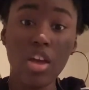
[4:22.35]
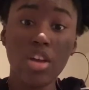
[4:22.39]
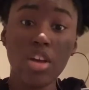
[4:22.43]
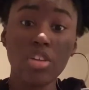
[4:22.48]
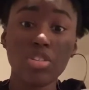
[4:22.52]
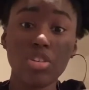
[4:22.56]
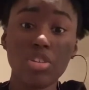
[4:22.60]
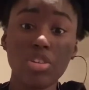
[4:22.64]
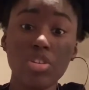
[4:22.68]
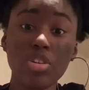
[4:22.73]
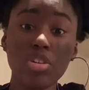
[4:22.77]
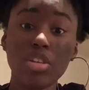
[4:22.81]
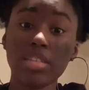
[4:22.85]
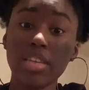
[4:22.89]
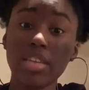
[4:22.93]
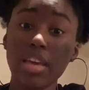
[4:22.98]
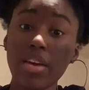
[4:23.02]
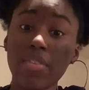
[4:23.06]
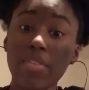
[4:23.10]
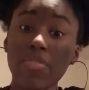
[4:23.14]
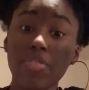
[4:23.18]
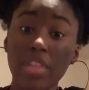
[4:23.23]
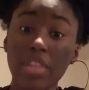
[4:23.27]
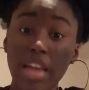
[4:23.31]
So you could take
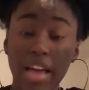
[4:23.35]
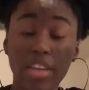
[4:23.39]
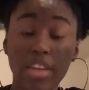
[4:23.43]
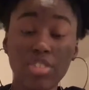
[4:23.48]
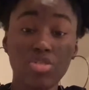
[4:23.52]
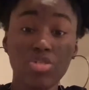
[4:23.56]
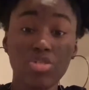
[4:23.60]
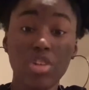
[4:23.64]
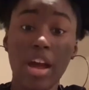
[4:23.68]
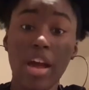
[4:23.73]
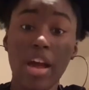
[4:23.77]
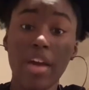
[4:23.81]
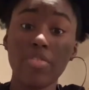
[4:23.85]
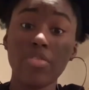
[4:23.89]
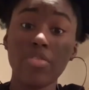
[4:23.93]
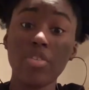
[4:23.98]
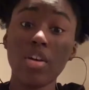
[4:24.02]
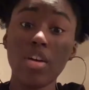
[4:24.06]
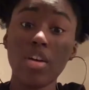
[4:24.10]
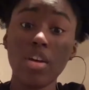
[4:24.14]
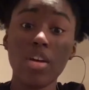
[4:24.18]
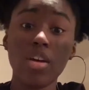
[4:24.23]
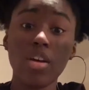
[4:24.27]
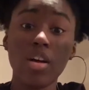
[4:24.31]
a flash drive,
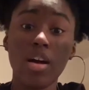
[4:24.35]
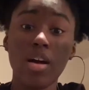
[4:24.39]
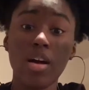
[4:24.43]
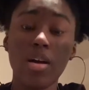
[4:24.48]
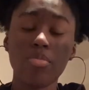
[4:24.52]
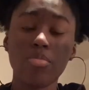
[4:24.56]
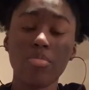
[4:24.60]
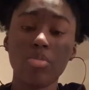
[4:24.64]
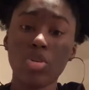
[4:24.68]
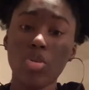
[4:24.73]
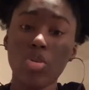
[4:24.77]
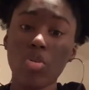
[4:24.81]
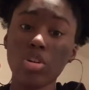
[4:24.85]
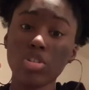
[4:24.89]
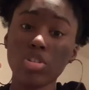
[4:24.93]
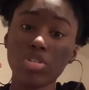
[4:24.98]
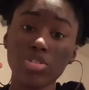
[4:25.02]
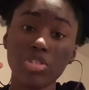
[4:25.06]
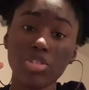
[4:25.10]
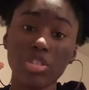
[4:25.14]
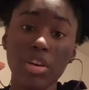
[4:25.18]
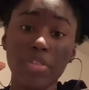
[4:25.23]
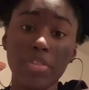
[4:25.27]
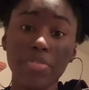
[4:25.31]
record
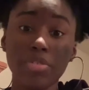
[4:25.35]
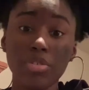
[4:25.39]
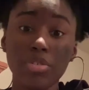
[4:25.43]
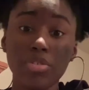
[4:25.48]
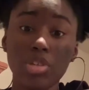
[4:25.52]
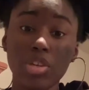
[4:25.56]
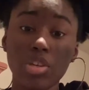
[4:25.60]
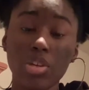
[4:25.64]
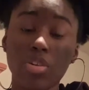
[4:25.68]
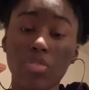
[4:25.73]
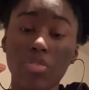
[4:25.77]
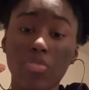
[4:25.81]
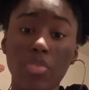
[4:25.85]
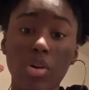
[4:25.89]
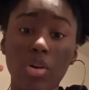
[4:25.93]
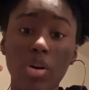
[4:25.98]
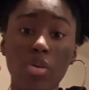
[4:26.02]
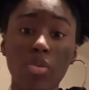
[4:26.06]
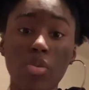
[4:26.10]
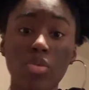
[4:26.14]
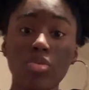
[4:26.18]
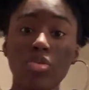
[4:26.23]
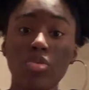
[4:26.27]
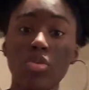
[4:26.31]
yourself using your
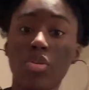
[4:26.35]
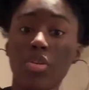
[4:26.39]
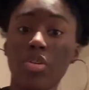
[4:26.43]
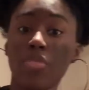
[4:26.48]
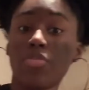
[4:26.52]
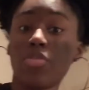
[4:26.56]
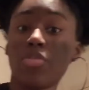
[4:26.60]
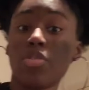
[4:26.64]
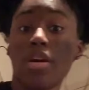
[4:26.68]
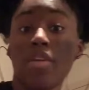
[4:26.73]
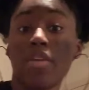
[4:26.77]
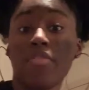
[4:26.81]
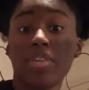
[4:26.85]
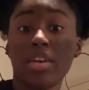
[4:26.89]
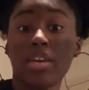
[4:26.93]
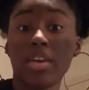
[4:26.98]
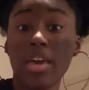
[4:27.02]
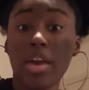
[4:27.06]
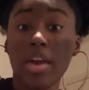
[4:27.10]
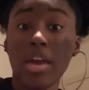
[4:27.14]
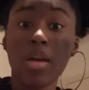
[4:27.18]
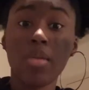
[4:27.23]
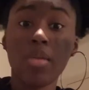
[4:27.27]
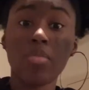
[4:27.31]
phone, or if you have a
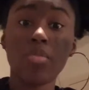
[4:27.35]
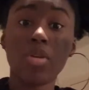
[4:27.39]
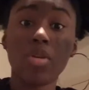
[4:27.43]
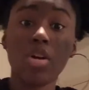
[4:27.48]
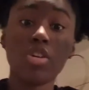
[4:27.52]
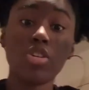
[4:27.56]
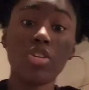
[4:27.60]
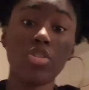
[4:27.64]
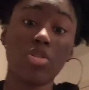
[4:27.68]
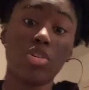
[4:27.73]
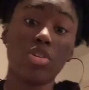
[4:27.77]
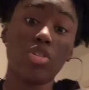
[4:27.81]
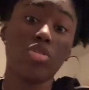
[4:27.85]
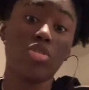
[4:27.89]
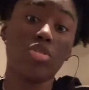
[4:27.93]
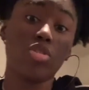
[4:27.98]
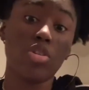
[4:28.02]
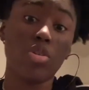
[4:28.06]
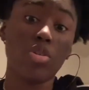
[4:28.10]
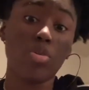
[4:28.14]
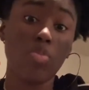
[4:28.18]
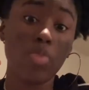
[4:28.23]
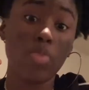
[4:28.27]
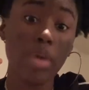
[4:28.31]
camera, you can do
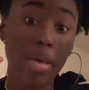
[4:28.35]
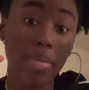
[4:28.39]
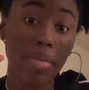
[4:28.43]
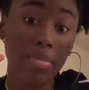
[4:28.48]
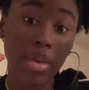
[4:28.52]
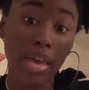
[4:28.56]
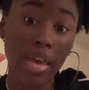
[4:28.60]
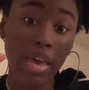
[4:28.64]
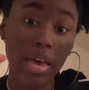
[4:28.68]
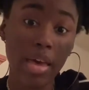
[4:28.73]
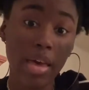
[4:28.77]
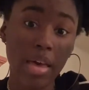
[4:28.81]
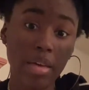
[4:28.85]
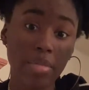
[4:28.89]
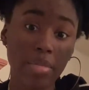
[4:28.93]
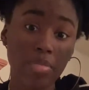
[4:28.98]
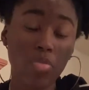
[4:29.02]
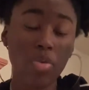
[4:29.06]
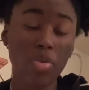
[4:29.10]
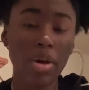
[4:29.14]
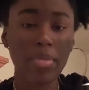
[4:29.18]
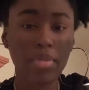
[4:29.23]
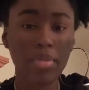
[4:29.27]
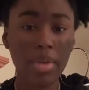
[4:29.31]
your webcam.
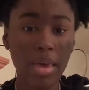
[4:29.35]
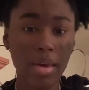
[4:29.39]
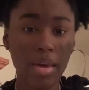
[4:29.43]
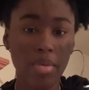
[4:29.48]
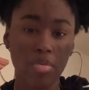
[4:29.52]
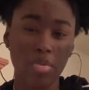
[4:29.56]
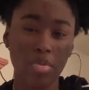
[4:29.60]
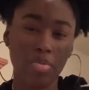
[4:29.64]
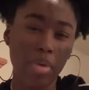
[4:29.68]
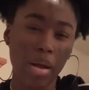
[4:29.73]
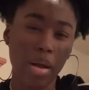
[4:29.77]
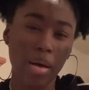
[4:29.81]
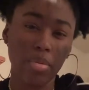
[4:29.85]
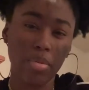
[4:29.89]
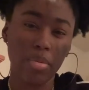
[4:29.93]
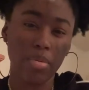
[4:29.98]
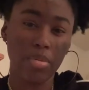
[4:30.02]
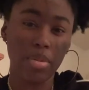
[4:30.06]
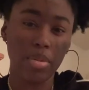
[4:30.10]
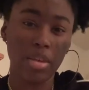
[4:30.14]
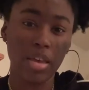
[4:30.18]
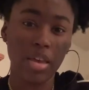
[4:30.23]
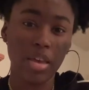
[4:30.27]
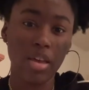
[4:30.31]
Webcam would
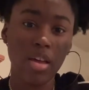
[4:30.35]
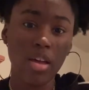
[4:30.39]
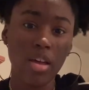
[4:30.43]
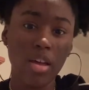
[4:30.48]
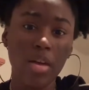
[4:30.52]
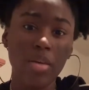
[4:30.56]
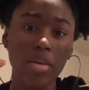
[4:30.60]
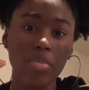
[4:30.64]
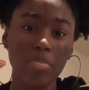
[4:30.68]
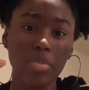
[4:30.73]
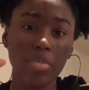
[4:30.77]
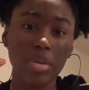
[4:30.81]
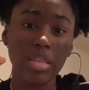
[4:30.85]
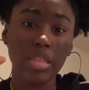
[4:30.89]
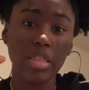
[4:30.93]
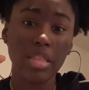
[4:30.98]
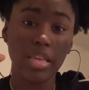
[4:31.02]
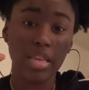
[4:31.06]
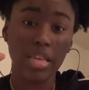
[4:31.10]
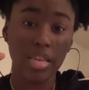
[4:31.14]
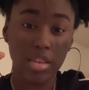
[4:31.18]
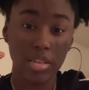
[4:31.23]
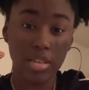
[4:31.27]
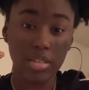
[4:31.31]
probably be the
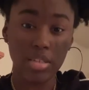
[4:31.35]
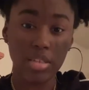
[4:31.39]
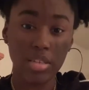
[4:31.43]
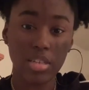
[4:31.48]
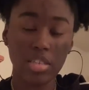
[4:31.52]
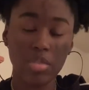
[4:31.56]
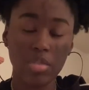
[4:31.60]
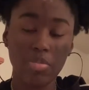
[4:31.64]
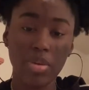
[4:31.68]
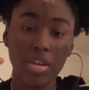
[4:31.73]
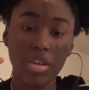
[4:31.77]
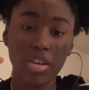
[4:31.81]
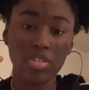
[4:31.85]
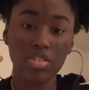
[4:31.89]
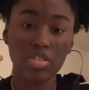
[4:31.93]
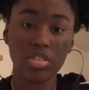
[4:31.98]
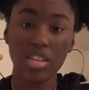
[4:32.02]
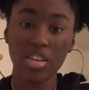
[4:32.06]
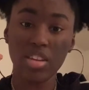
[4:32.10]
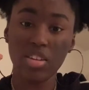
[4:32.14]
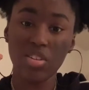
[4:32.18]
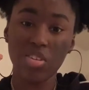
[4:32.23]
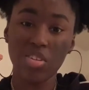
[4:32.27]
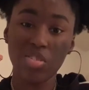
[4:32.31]
easiest because then
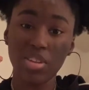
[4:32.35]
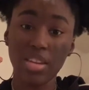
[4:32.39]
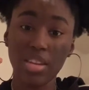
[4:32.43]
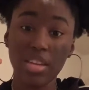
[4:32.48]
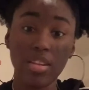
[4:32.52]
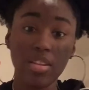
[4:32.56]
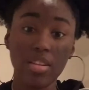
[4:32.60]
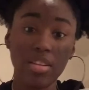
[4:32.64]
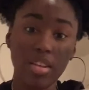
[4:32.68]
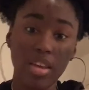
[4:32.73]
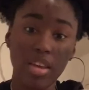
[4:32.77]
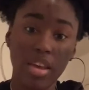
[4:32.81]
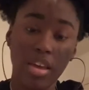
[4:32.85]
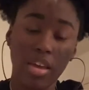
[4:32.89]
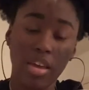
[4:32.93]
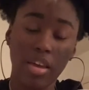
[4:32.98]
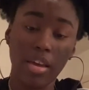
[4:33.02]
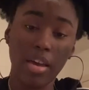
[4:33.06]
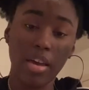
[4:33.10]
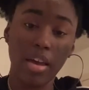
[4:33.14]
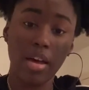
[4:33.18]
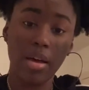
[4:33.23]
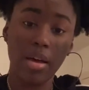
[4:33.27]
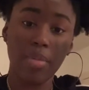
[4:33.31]
you don't need
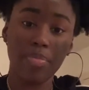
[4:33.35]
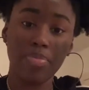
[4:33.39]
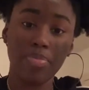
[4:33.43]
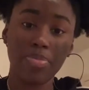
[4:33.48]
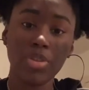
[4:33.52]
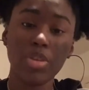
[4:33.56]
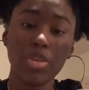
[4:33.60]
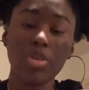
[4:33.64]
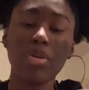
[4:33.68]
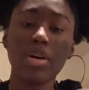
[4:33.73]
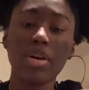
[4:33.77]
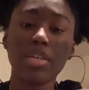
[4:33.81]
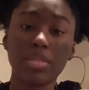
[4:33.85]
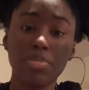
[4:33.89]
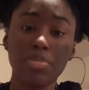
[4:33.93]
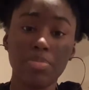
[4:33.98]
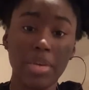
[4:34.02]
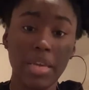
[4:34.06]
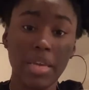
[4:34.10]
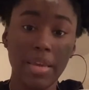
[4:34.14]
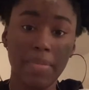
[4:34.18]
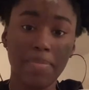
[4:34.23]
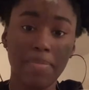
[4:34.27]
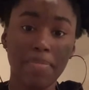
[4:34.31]
a
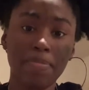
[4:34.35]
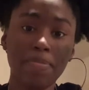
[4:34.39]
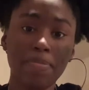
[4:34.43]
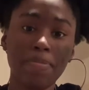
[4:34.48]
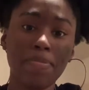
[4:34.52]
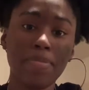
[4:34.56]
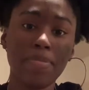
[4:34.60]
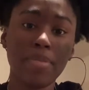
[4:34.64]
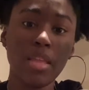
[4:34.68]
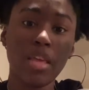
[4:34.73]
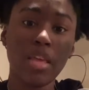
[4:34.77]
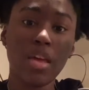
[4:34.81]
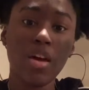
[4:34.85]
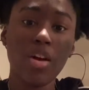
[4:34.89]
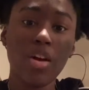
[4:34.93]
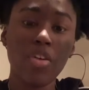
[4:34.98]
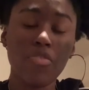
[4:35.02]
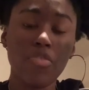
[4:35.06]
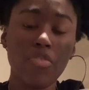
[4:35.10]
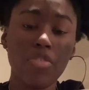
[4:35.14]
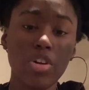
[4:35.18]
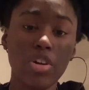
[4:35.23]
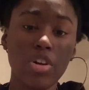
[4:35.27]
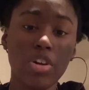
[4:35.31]
USB
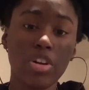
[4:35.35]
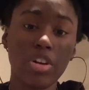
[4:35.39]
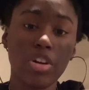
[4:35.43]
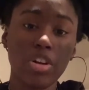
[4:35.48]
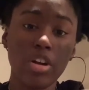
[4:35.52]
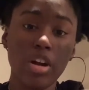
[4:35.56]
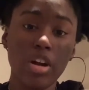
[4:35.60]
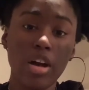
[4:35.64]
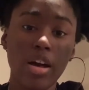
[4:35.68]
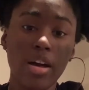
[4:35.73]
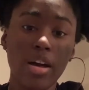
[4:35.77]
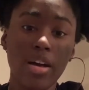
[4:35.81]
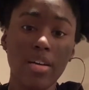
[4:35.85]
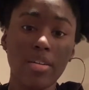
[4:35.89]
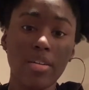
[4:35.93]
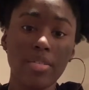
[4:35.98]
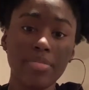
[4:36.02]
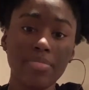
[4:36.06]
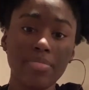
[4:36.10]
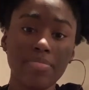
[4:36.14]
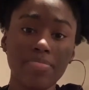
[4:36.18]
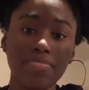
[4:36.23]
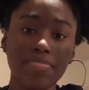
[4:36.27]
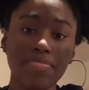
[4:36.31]
for your
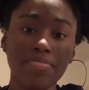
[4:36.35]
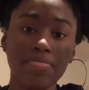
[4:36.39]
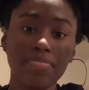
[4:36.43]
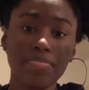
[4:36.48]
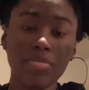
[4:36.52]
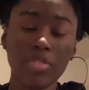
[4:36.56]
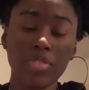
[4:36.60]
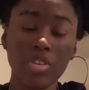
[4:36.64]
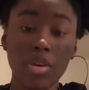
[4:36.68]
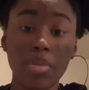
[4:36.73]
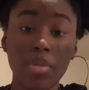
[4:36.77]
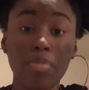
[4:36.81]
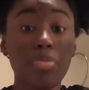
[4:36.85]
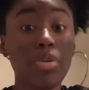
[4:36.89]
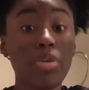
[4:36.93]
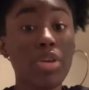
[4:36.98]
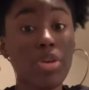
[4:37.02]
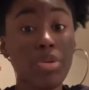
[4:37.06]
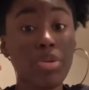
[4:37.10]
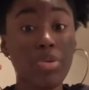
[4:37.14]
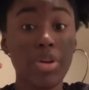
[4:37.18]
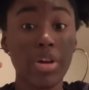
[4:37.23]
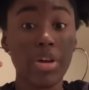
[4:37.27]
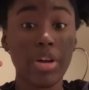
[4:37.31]

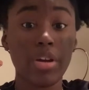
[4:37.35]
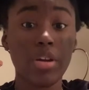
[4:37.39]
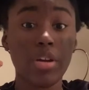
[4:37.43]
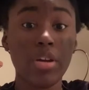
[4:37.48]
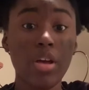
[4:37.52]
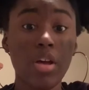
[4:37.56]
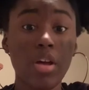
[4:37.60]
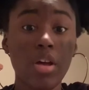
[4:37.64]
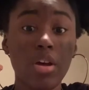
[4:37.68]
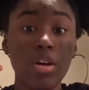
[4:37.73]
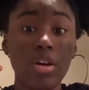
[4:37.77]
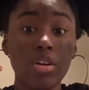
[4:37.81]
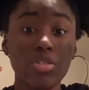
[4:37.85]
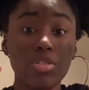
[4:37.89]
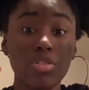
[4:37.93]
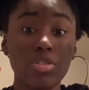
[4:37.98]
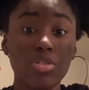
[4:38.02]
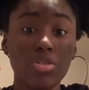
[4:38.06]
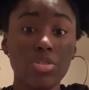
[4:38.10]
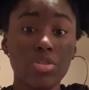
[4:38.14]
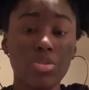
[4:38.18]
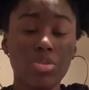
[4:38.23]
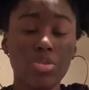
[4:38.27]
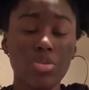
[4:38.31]
computer
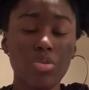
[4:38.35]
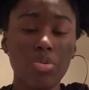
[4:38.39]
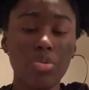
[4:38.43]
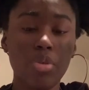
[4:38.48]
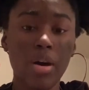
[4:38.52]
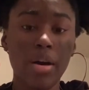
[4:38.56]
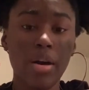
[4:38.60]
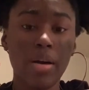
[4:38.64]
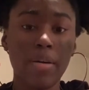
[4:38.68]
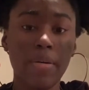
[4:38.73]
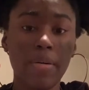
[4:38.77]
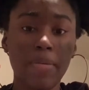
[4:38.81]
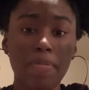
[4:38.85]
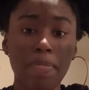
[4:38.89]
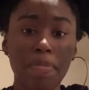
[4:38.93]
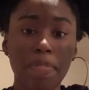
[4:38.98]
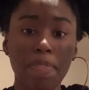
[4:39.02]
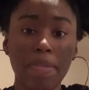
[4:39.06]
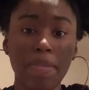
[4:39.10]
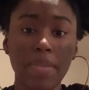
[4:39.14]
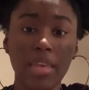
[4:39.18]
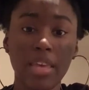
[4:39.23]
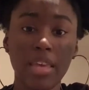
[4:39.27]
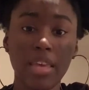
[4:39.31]
to
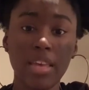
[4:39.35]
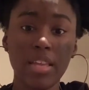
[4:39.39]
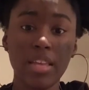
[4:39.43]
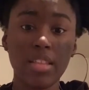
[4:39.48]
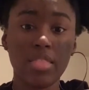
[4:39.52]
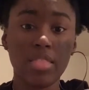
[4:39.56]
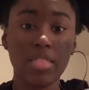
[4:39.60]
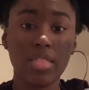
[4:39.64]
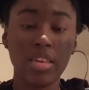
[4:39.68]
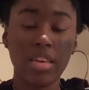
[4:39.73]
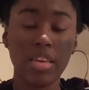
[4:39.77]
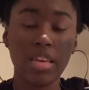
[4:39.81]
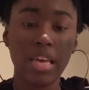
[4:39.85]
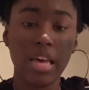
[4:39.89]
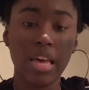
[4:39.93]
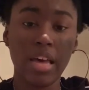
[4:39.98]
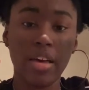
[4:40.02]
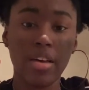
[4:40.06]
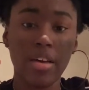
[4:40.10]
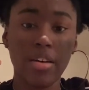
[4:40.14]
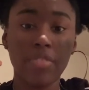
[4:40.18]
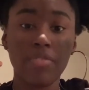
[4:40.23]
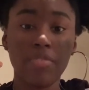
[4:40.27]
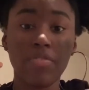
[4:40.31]
get the
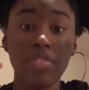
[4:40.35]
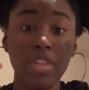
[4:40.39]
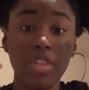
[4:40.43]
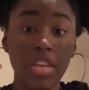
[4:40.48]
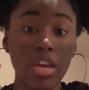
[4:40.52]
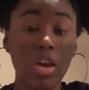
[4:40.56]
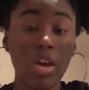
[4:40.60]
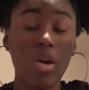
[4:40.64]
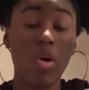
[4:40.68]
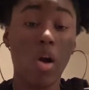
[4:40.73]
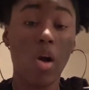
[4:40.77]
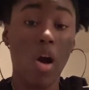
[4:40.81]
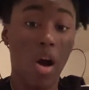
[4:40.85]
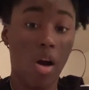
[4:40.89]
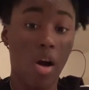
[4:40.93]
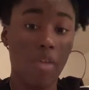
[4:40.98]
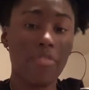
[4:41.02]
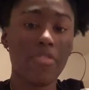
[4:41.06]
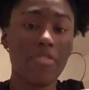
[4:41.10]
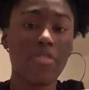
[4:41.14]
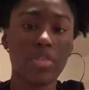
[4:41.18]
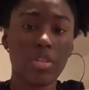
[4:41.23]
video off.